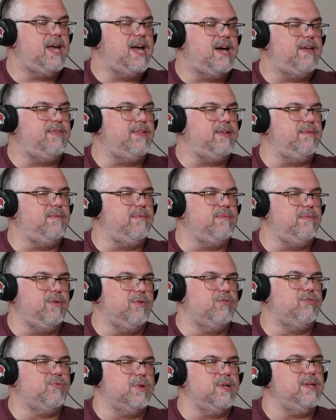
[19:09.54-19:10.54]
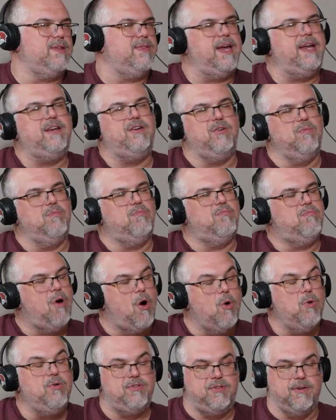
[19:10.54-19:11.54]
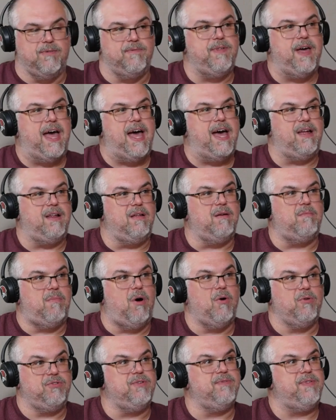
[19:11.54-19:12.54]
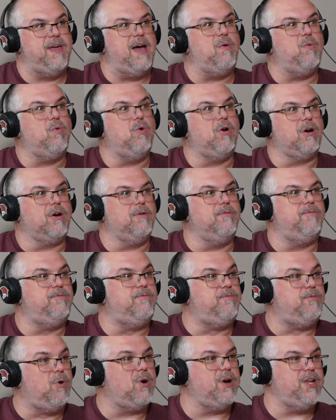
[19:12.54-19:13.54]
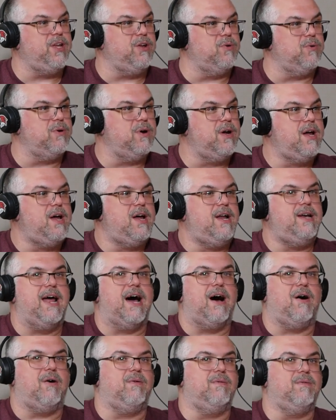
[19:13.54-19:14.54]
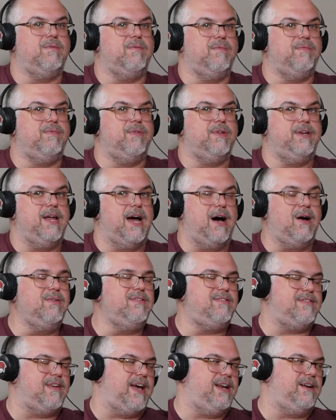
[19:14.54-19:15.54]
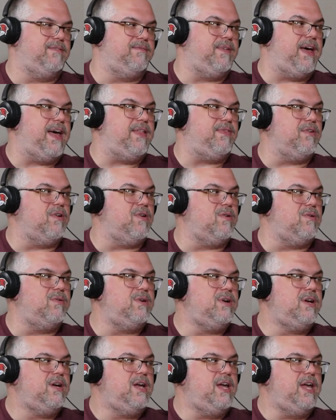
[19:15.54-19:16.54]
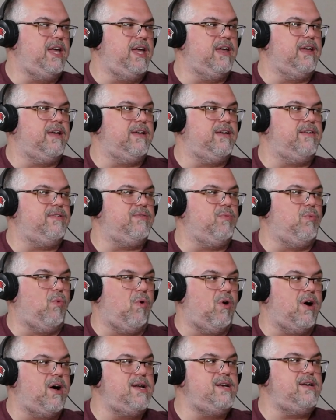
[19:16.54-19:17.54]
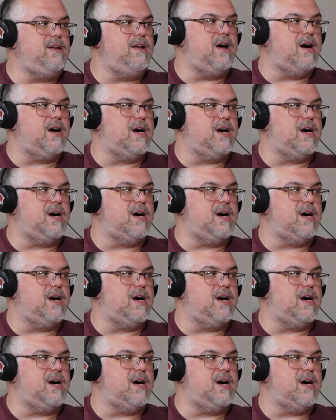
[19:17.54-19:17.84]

think usually they do most of that work for you. Mm-hmm. Now, the downside of that, though, is one,